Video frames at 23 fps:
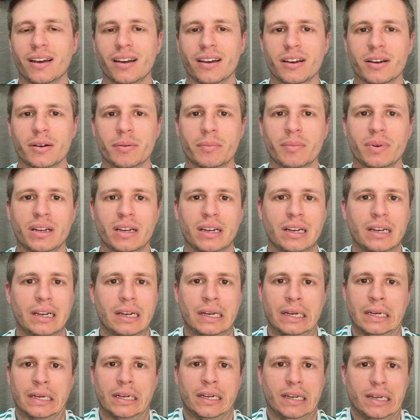
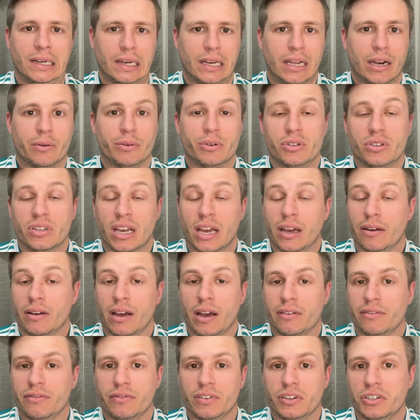And I'll just
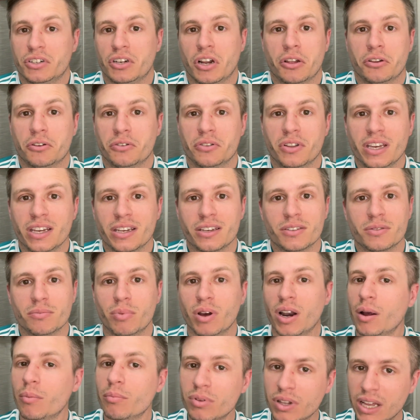add, I've fished other
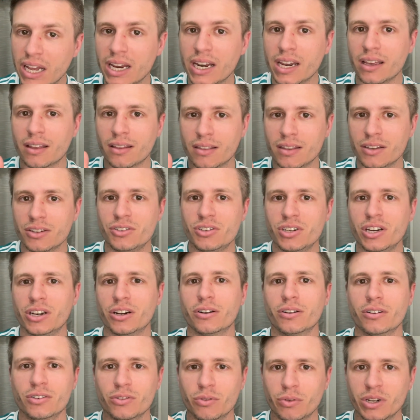things, but I'm planning this
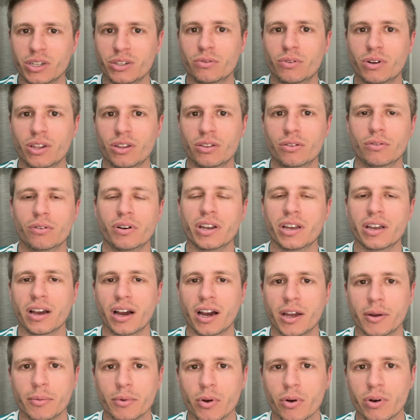year,
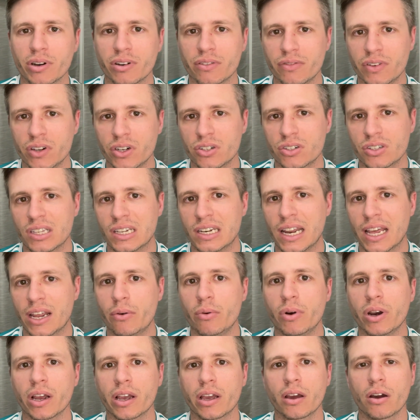2023, I'm going to fish the
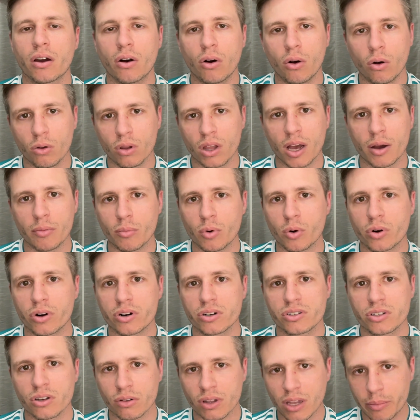Ned Rig a whole lot
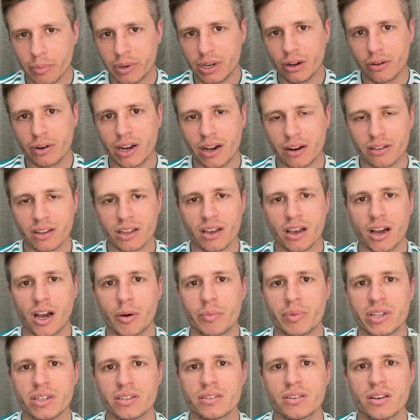more. So let me know down in the
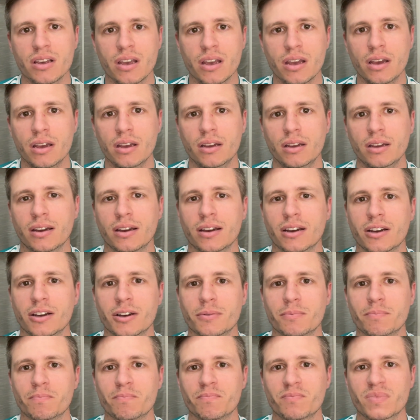comments
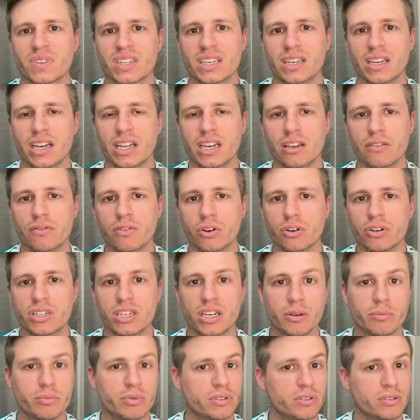any of your
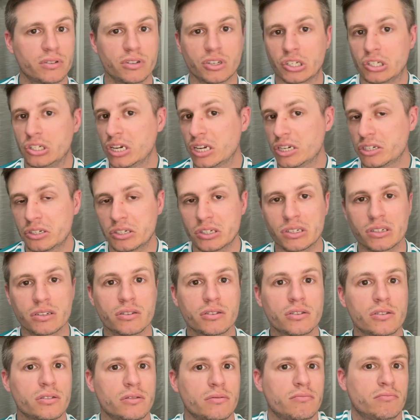tips,
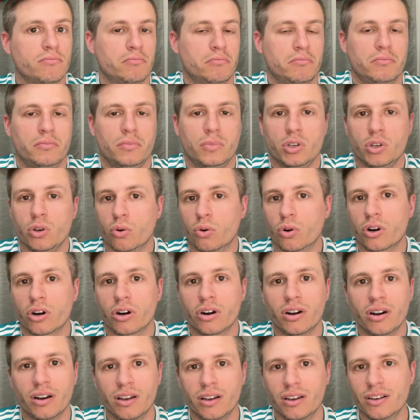suggestions,
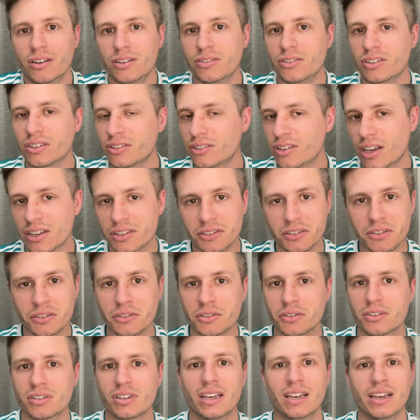your
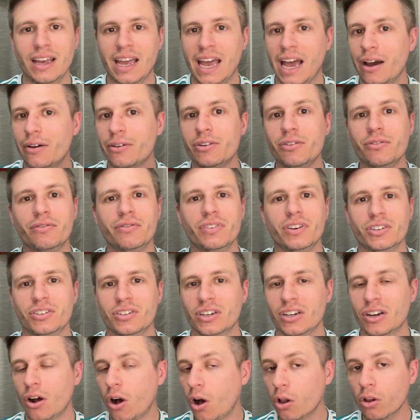successes, how you
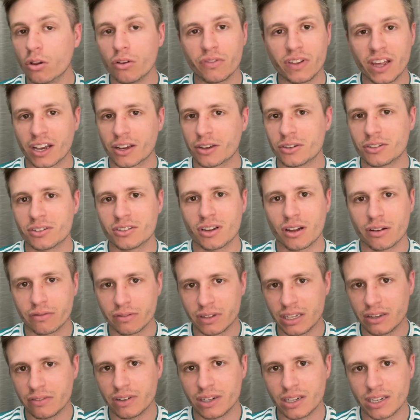fish it, all of that good
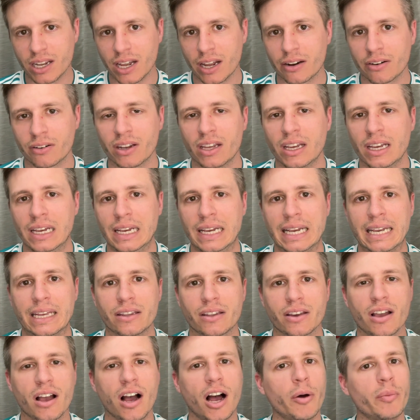stuff. Leave it down
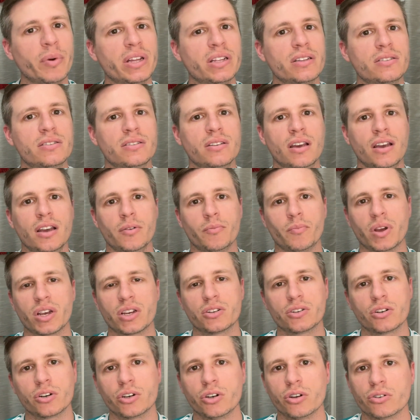in the comments.
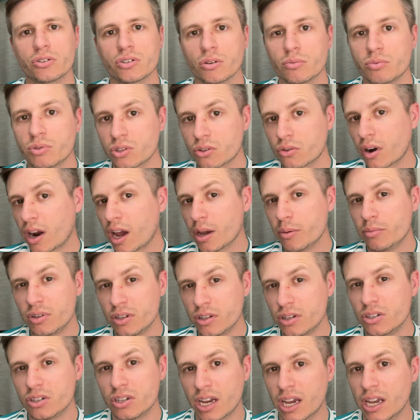Make sure you're
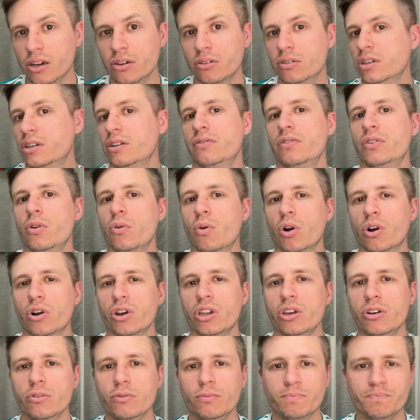subscribed to the channel if you
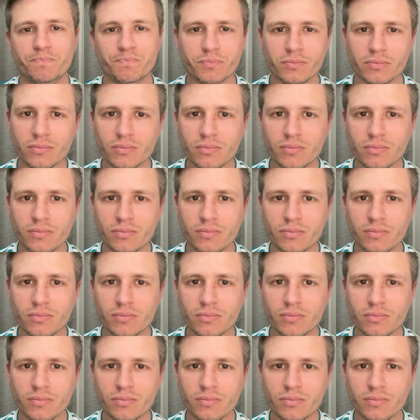are new.